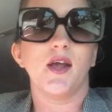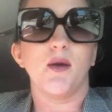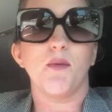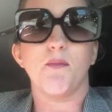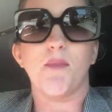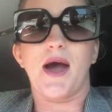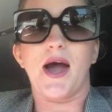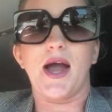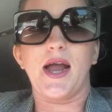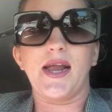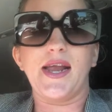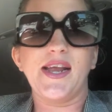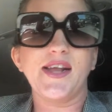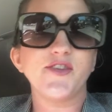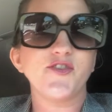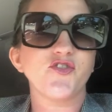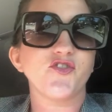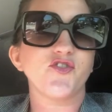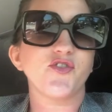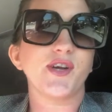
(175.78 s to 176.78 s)
my
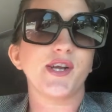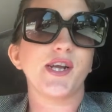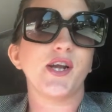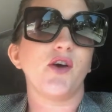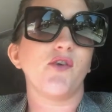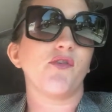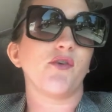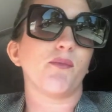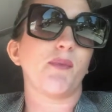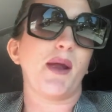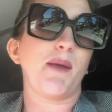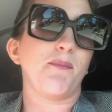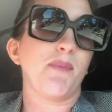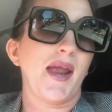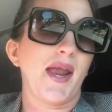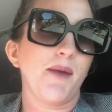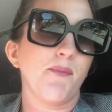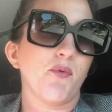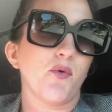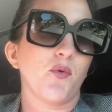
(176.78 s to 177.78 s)
history, over my
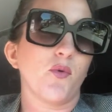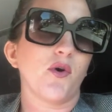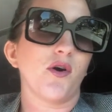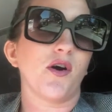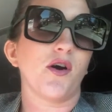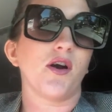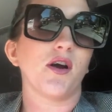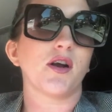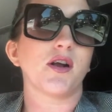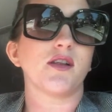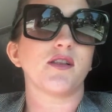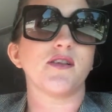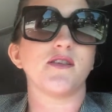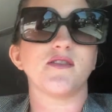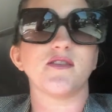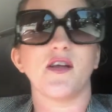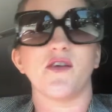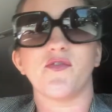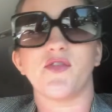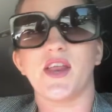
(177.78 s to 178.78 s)
paperwork, the
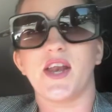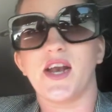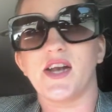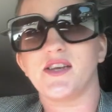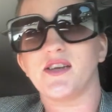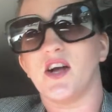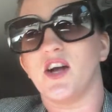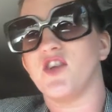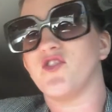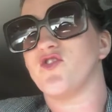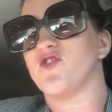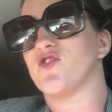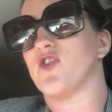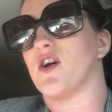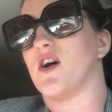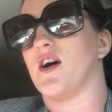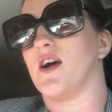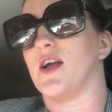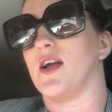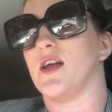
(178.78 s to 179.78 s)
stuff that I touched
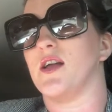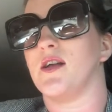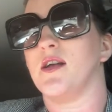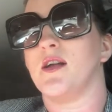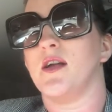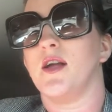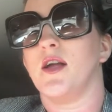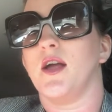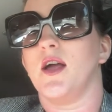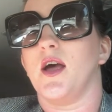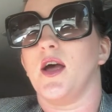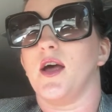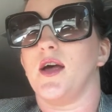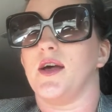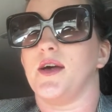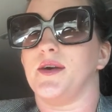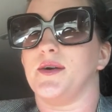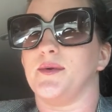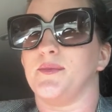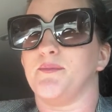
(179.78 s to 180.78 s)
on,
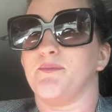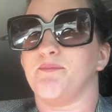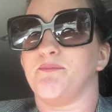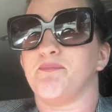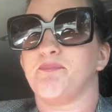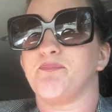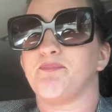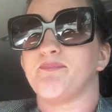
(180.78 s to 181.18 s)
um,